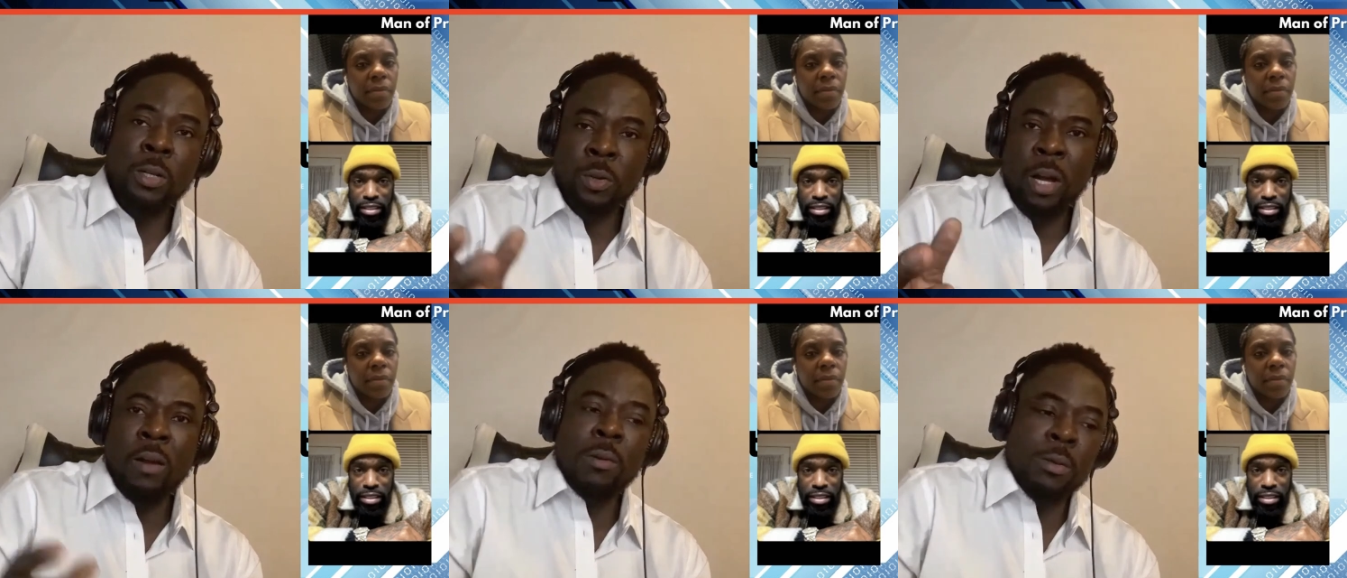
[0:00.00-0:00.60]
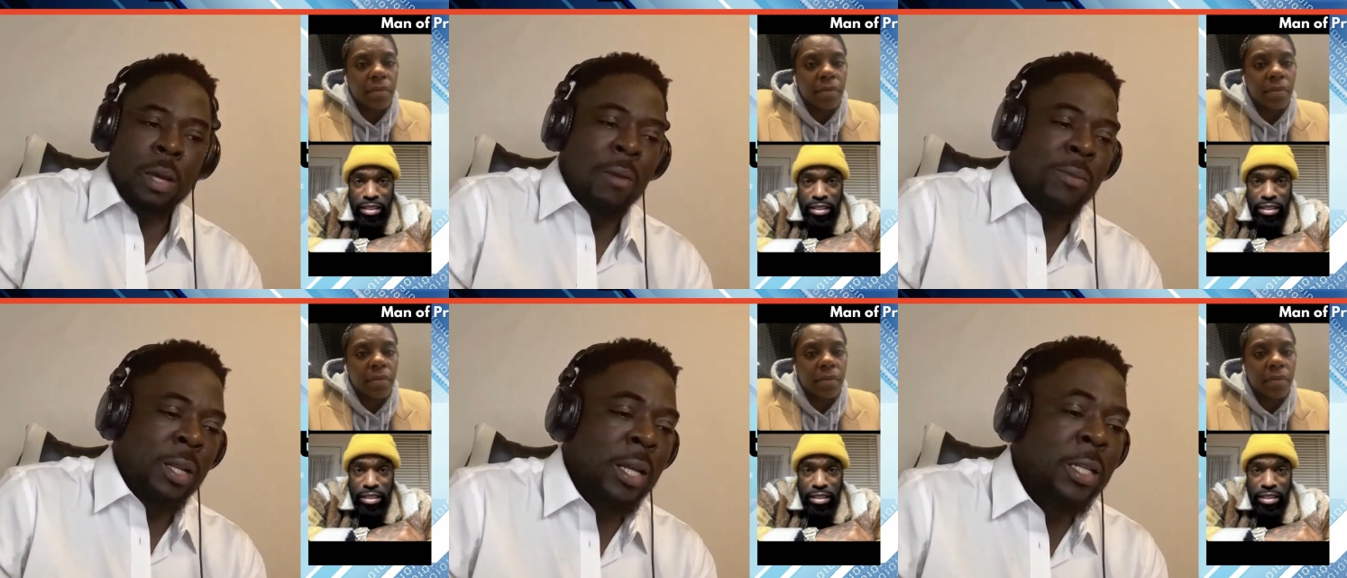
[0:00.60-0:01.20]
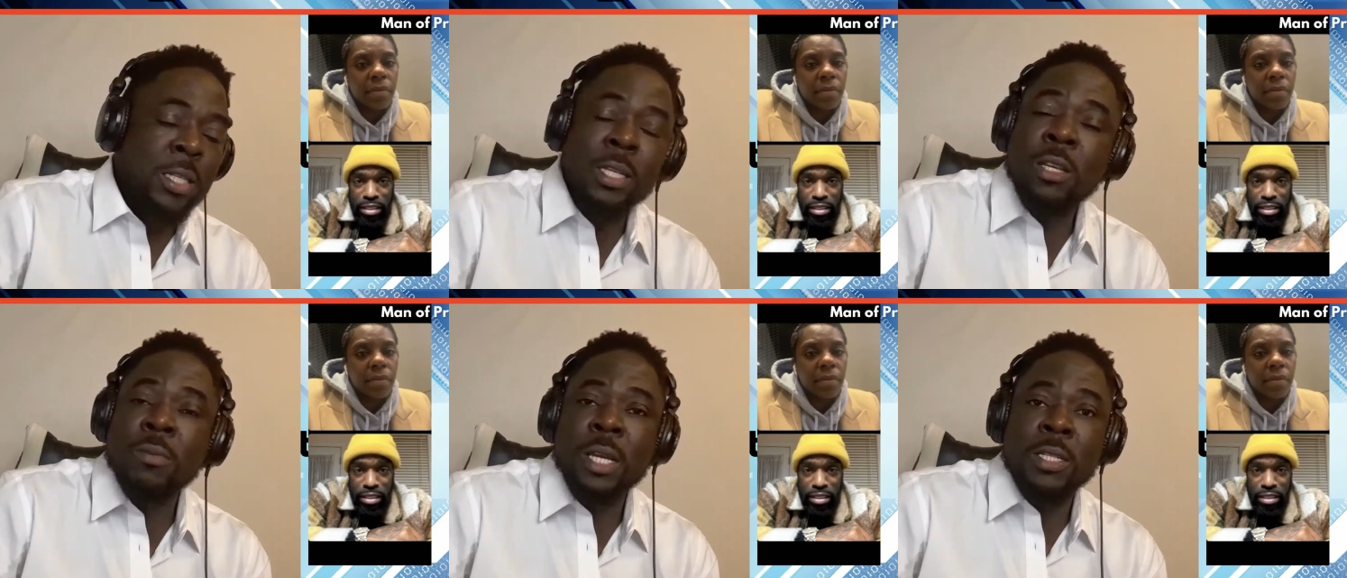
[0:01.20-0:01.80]
Speaker 1: You have, have a lady say
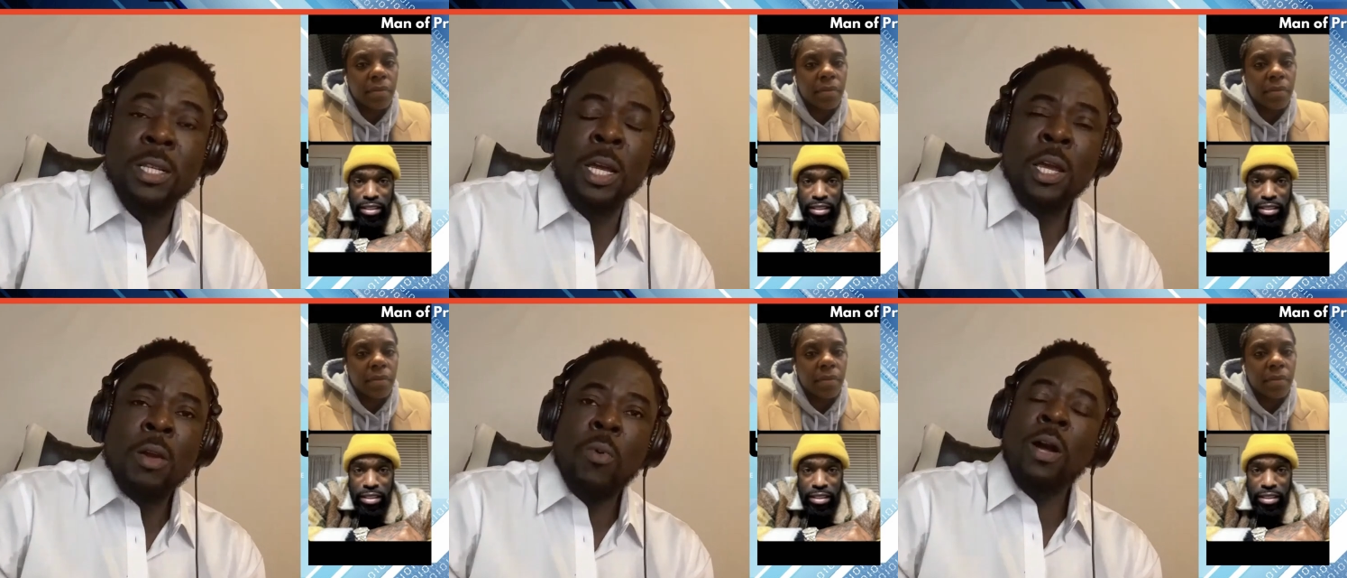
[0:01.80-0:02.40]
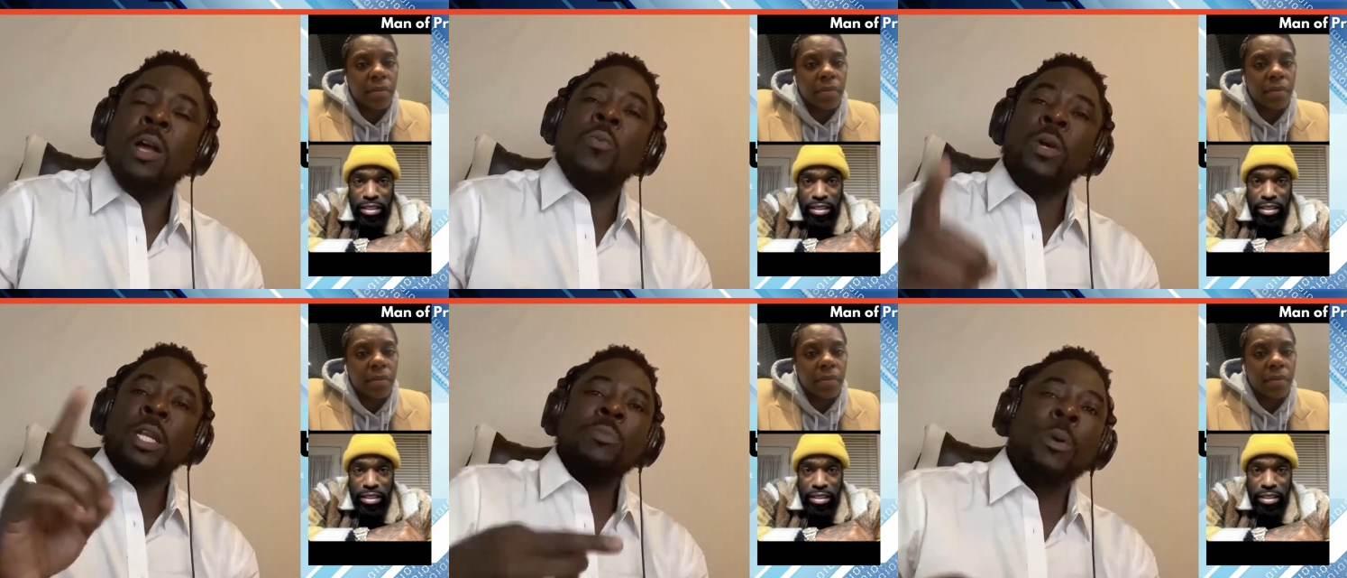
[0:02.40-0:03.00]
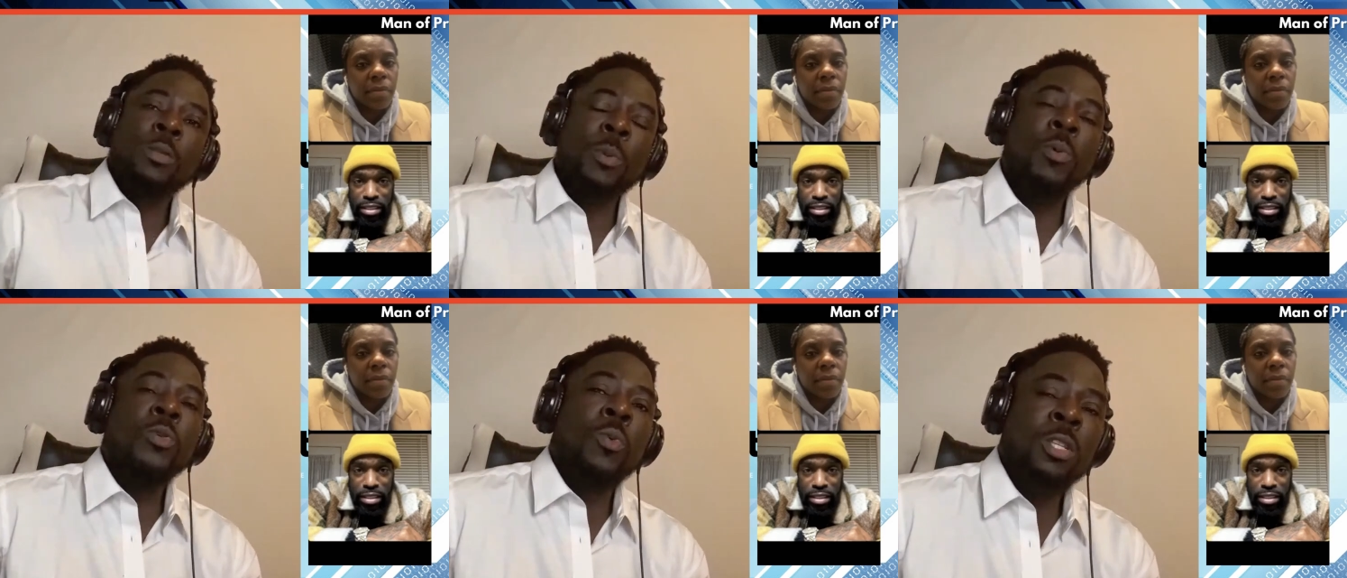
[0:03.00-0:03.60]
sometimes, like, well, we need both people
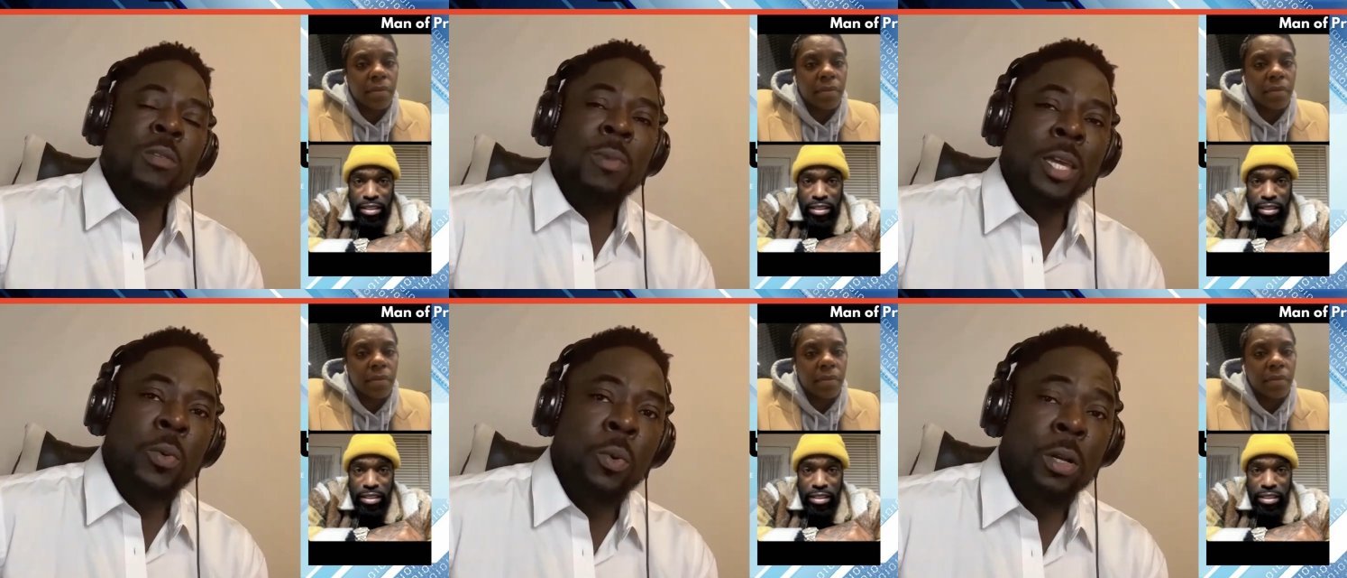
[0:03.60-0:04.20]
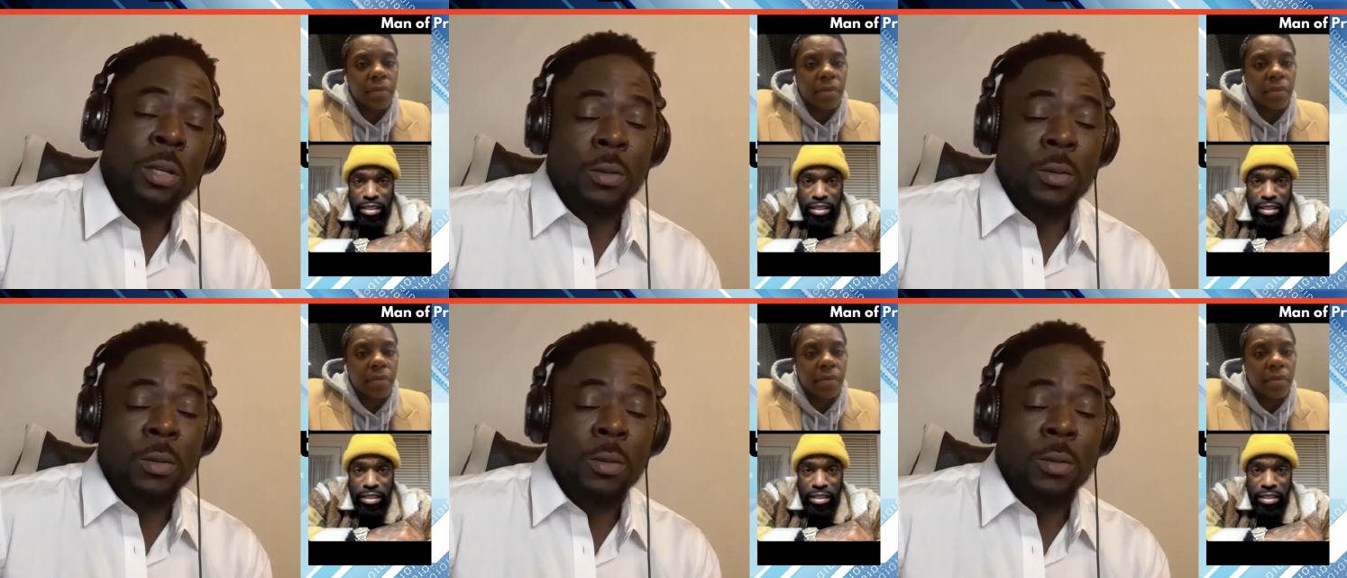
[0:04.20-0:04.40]
to want to make it work.